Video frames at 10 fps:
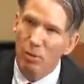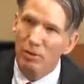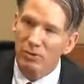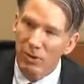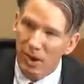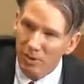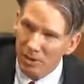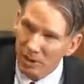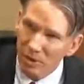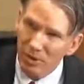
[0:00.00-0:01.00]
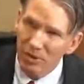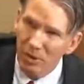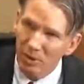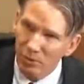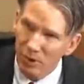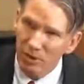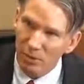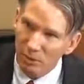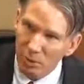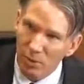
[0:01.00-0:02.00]
was found guilty in
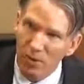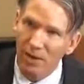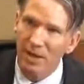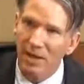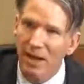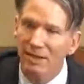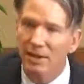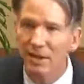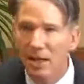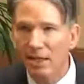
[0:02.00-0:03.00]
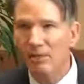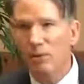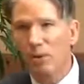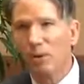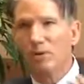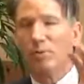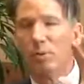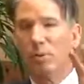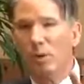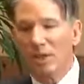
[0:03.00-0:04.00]
federal court in 1984 of
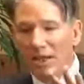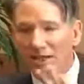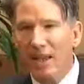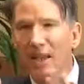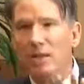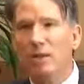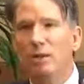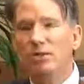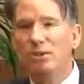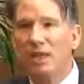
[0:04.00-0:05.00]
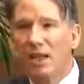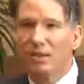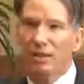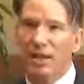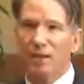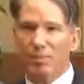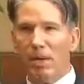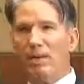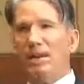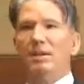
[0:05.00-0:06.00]
promoting a 10-year slander
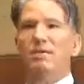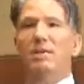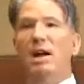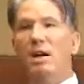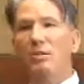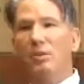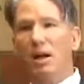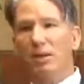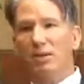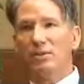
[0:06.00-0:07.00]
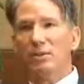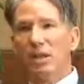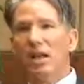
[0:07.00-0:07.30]
campaign against the chiropractors.